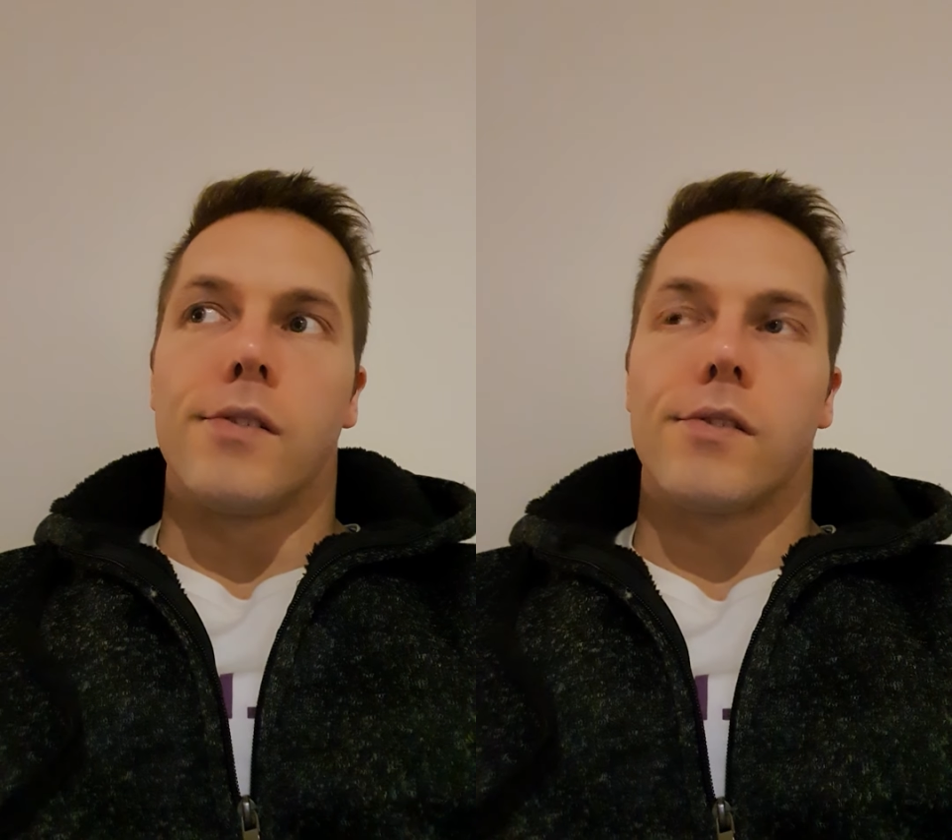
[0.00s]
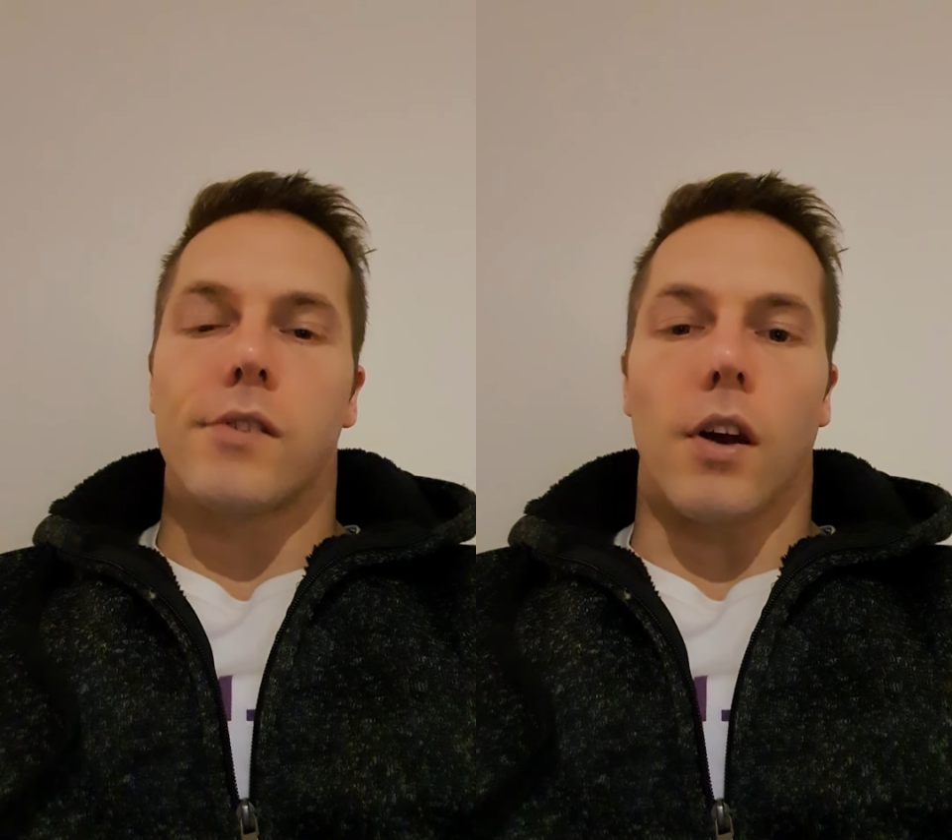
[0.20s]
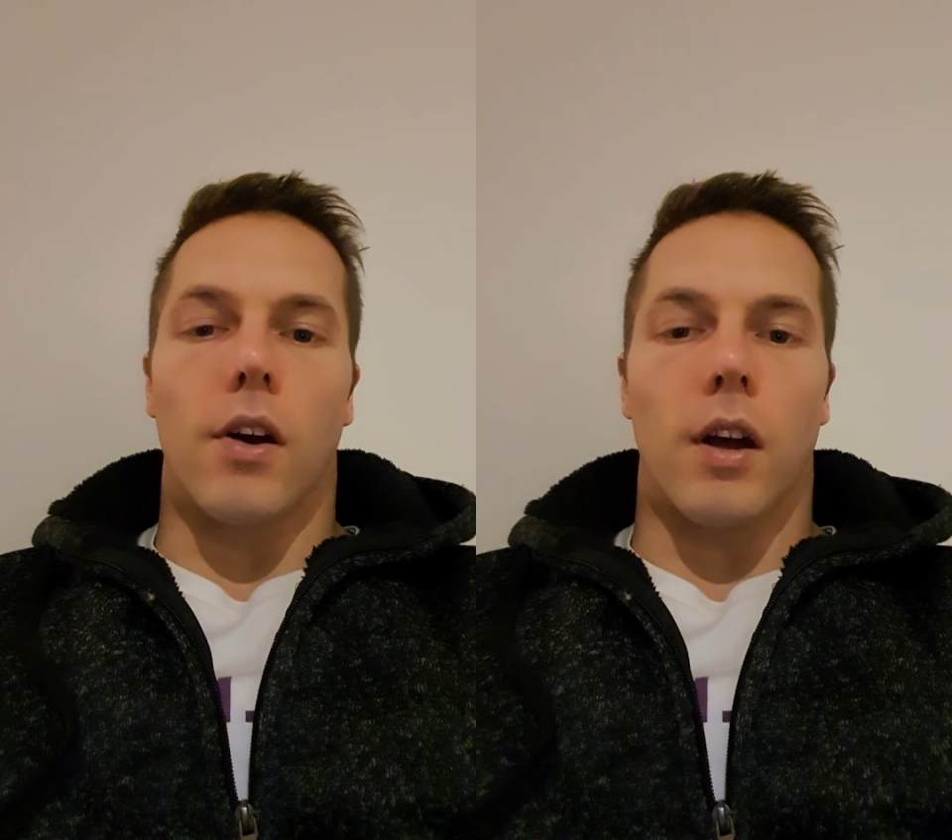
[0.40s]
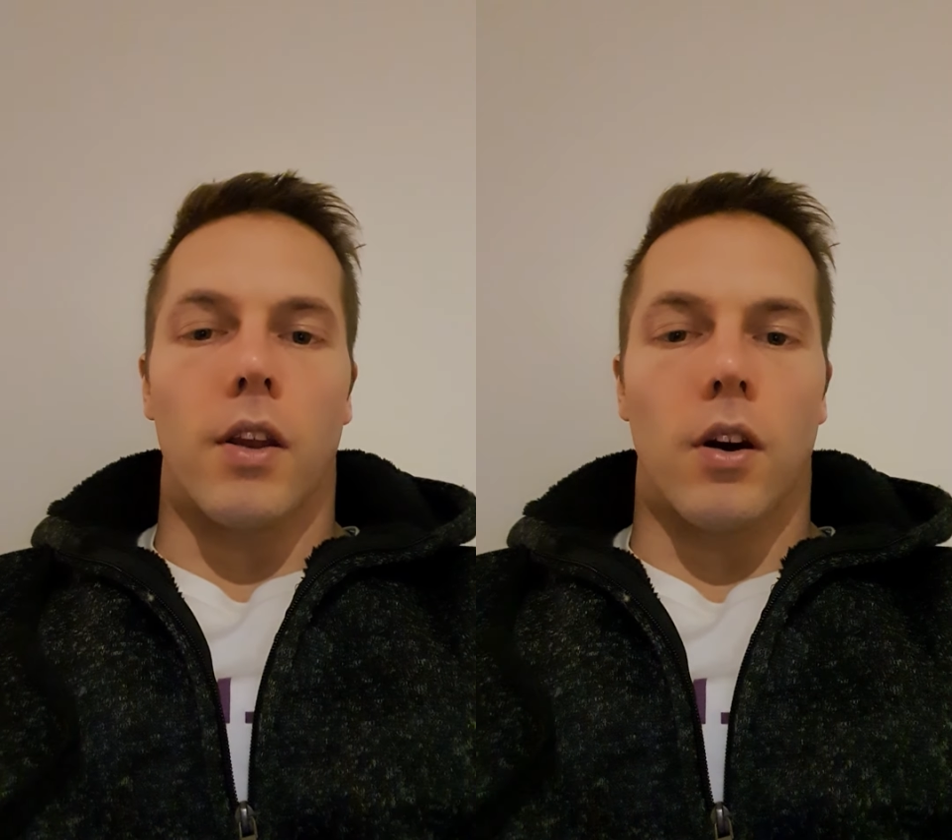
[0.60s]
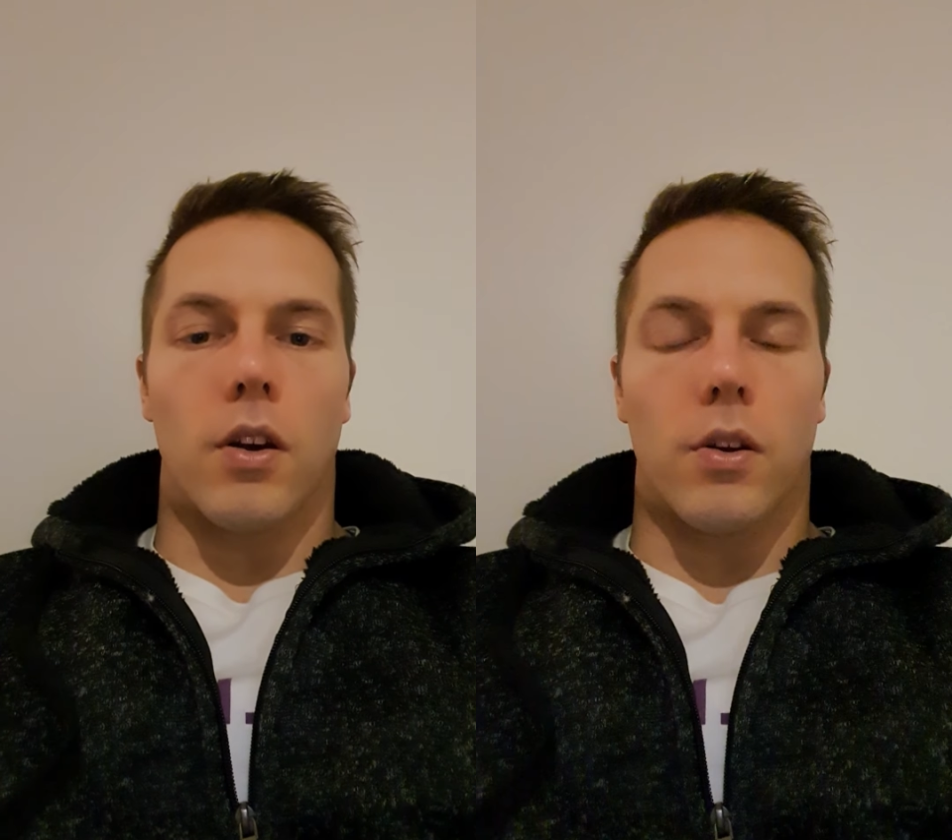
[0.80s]
So I
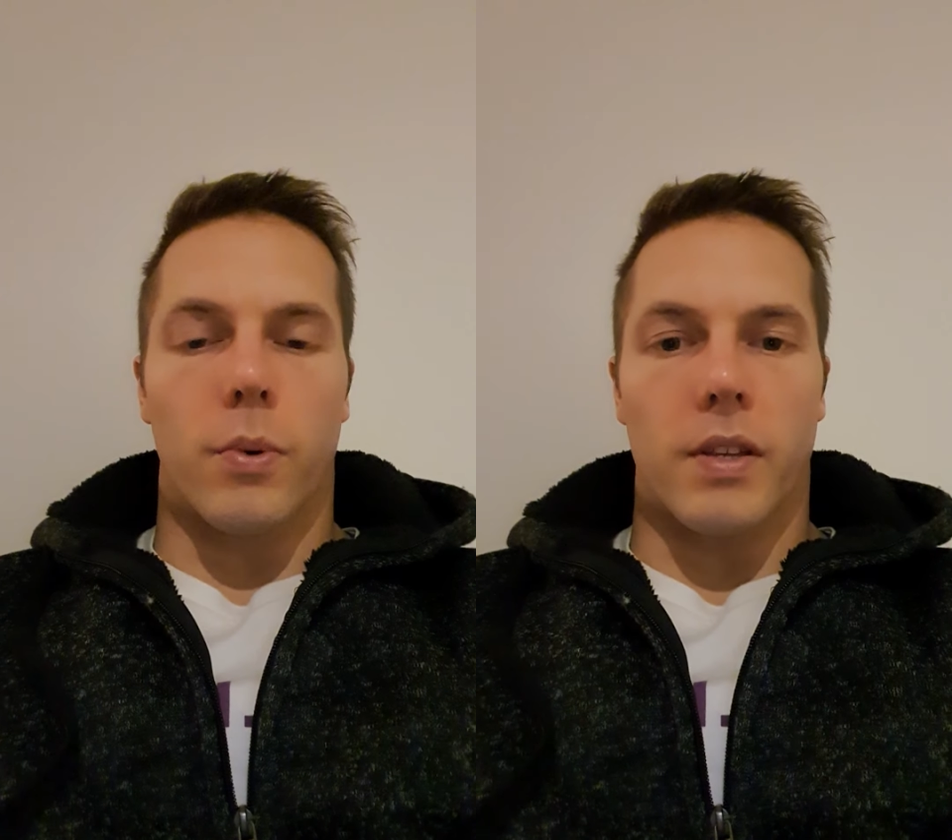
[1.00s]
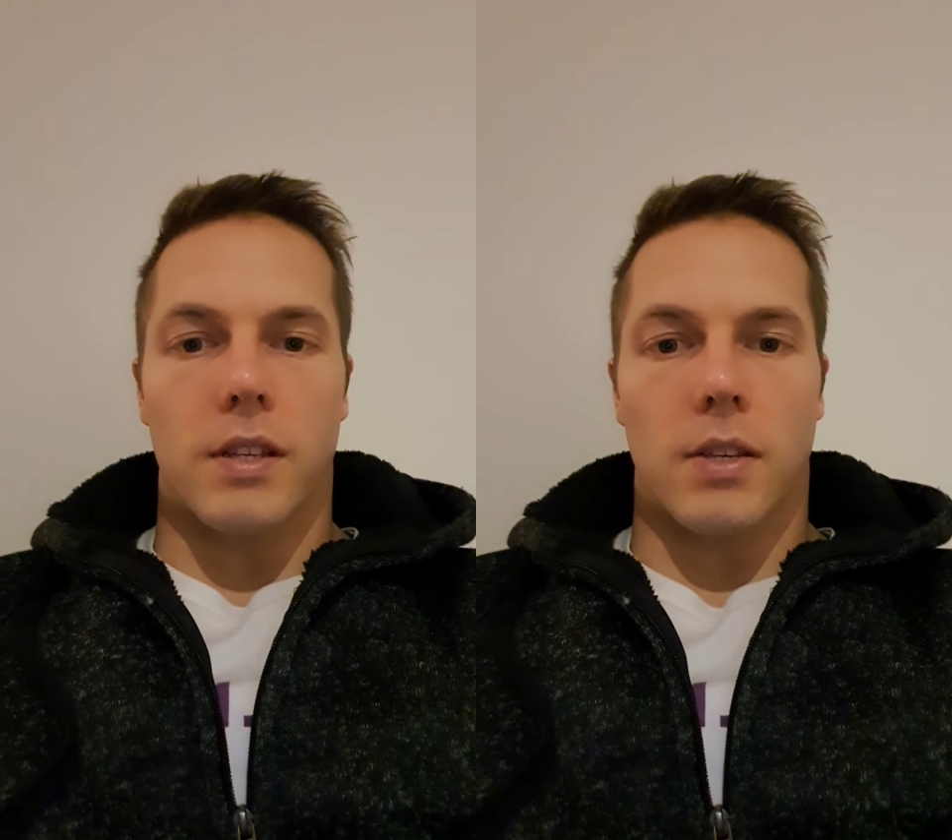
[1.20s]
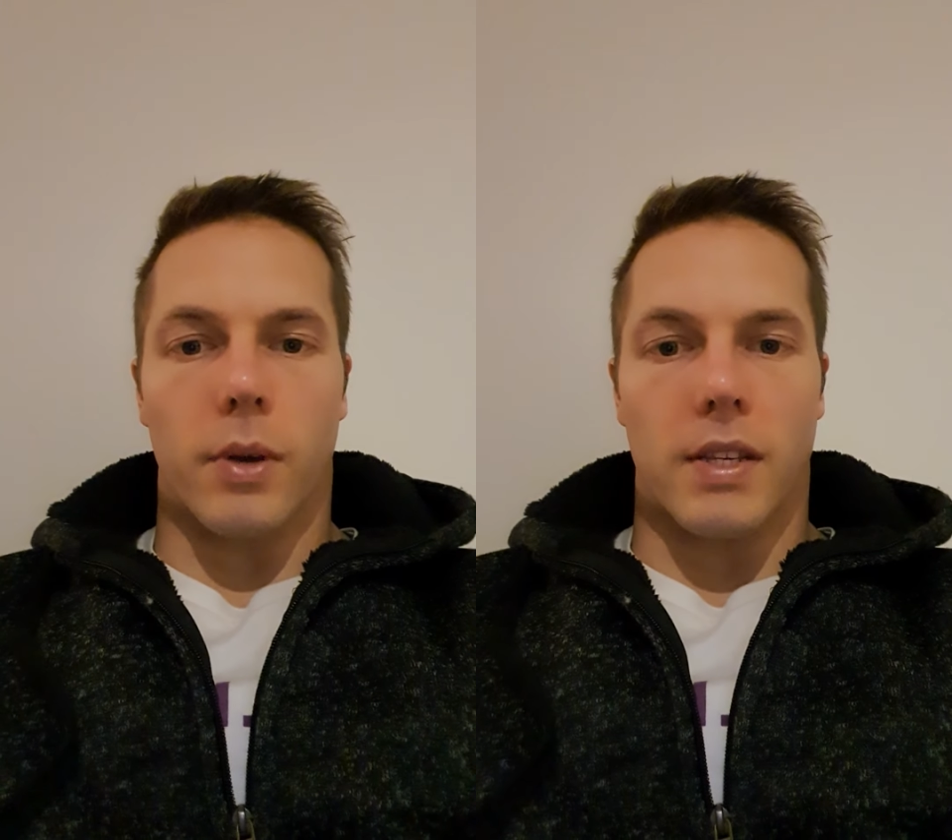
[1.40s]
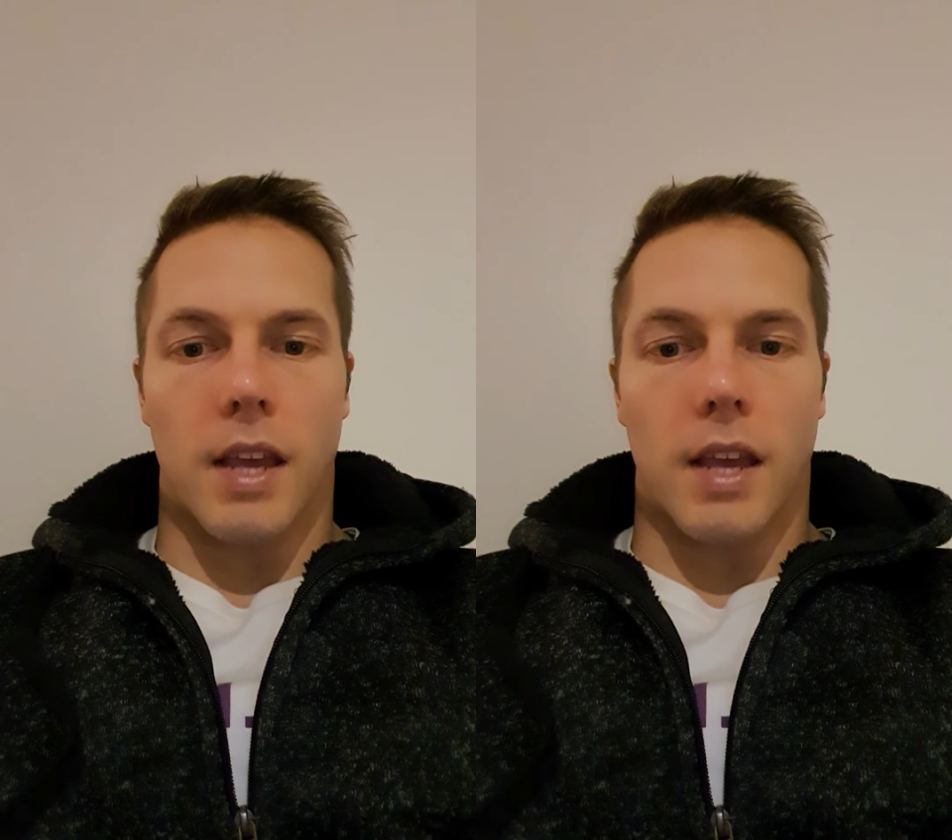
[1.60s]
know we're 6 weeks